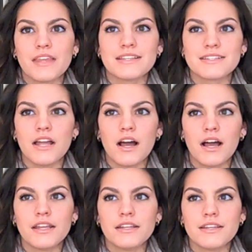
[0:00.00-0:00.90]
it's
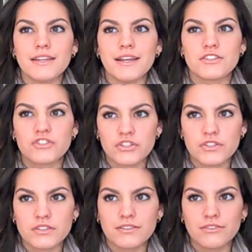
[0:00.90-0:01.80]
not it's
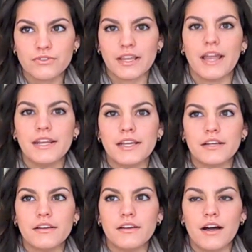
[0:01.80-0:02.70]
just
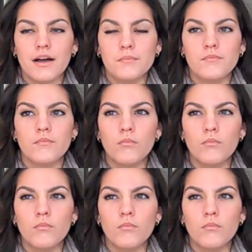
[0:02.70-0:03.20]
creating um,